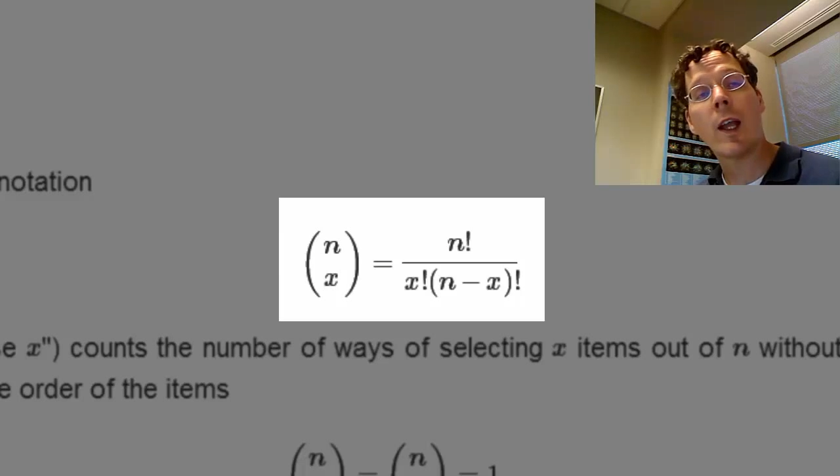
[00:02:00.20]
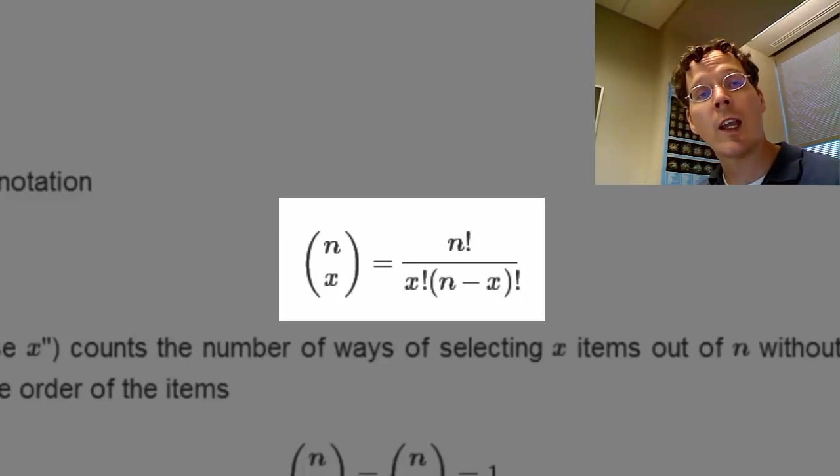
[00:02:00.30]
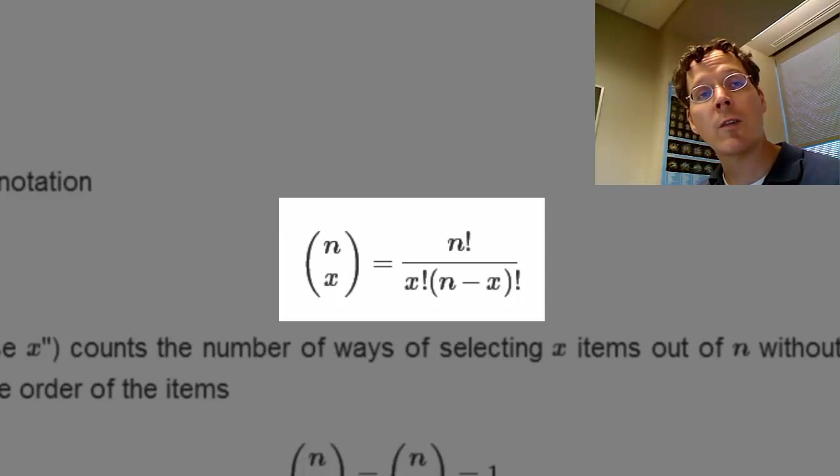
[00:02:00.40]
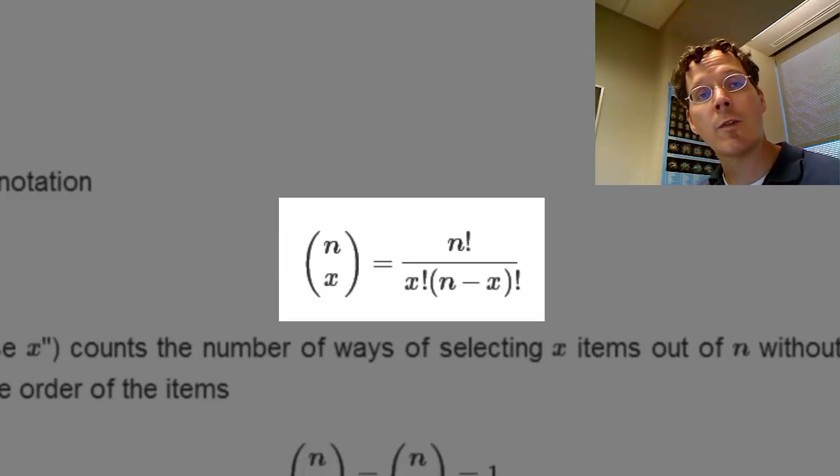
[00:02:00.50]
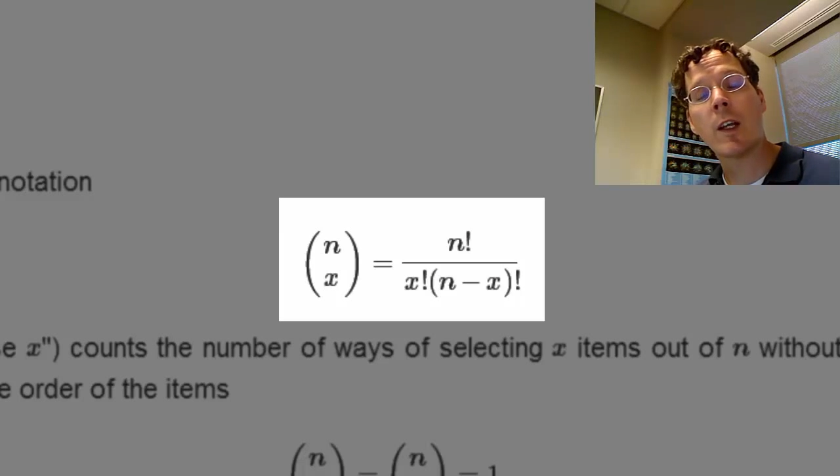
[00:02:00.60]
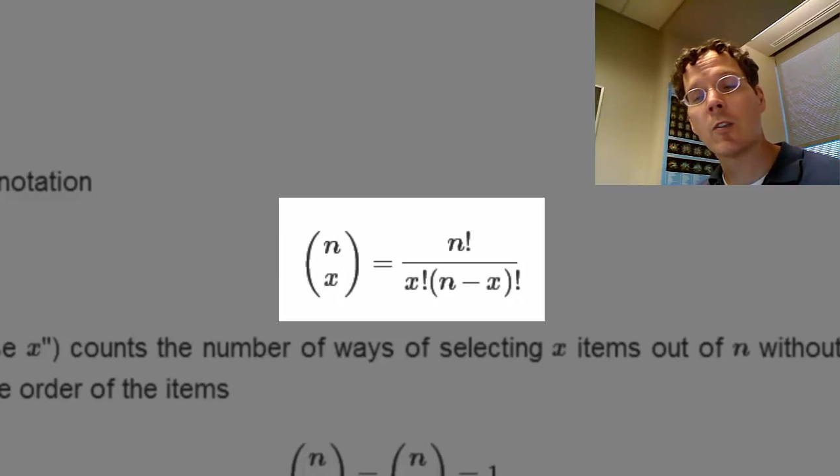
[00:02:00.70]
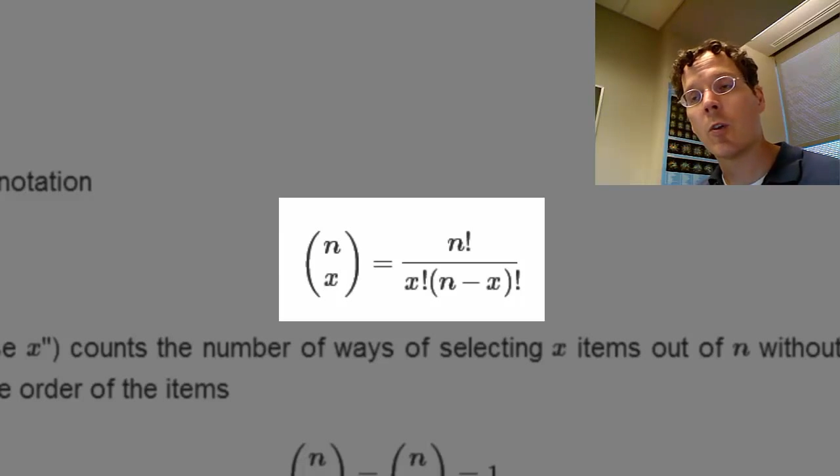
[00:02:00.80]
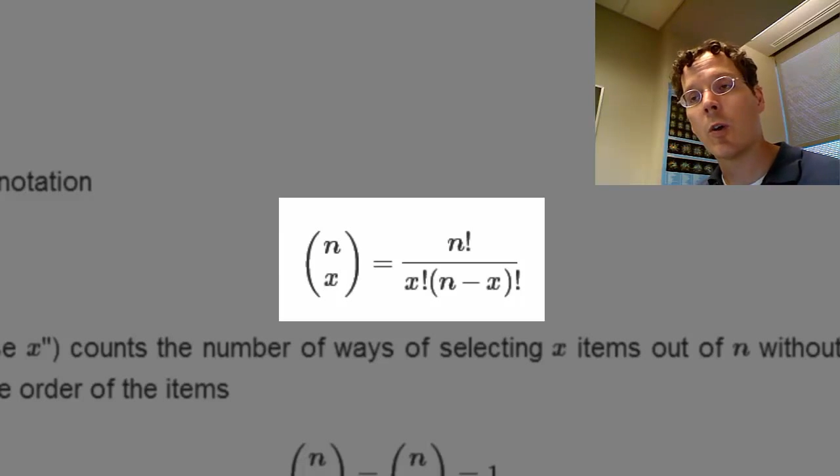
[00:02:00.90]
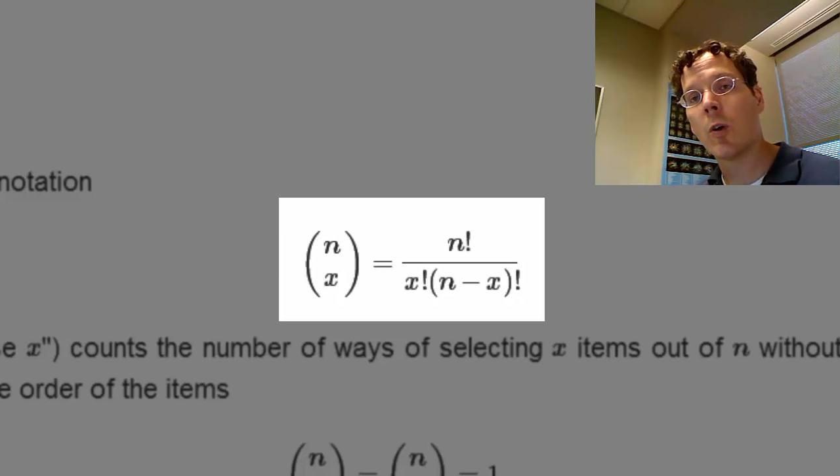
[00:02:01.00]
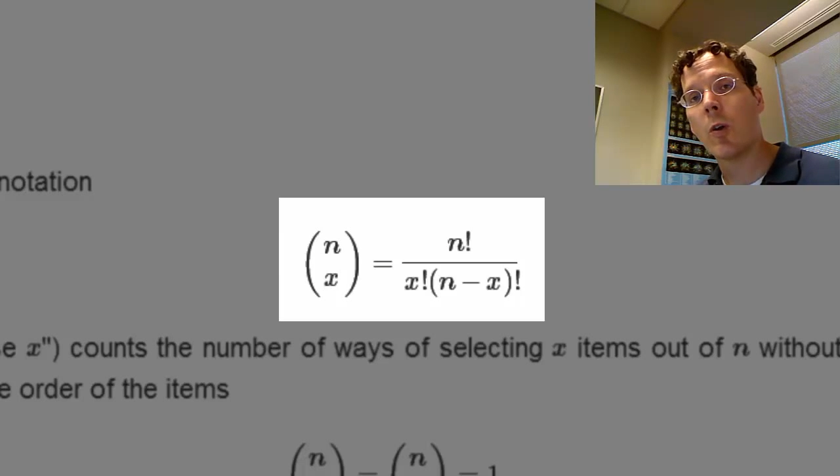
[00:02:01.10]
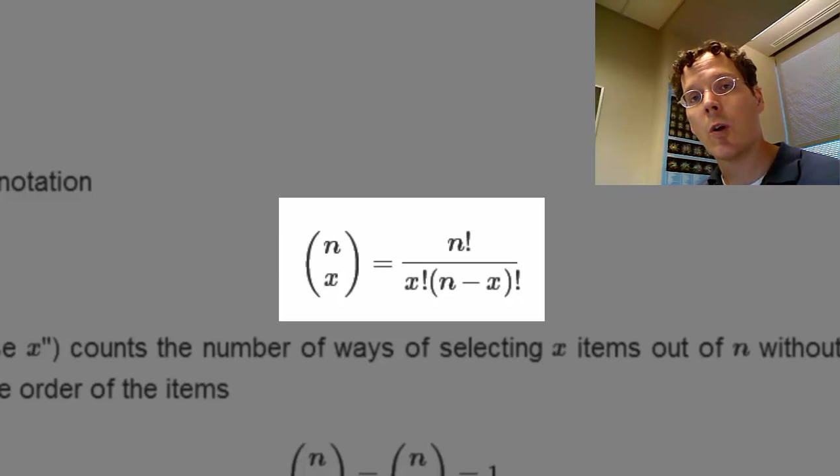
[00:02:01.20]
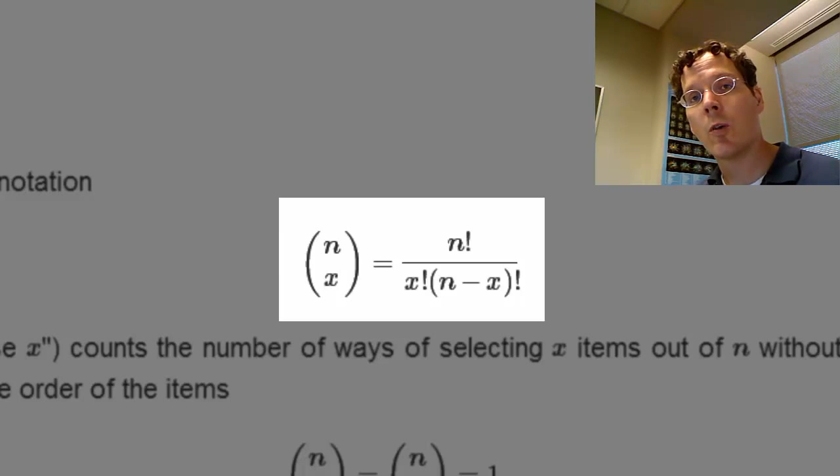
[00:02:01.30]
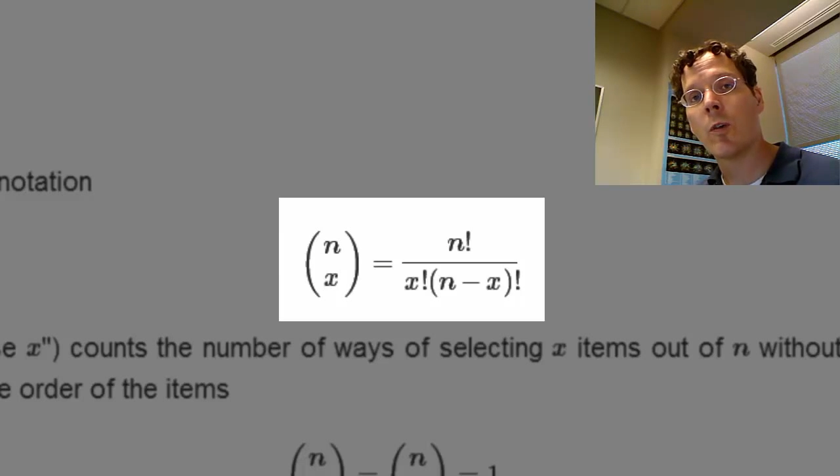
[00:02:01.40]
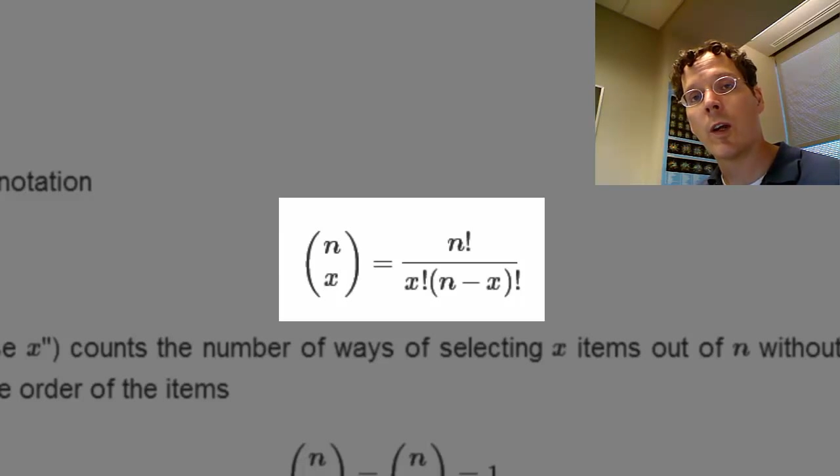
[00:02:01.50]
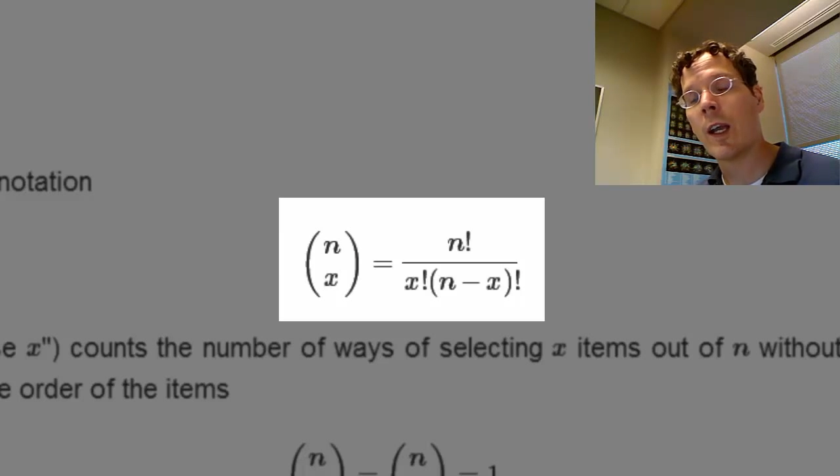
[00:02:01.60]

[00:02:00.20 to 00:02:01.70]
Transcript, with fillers: n factorial over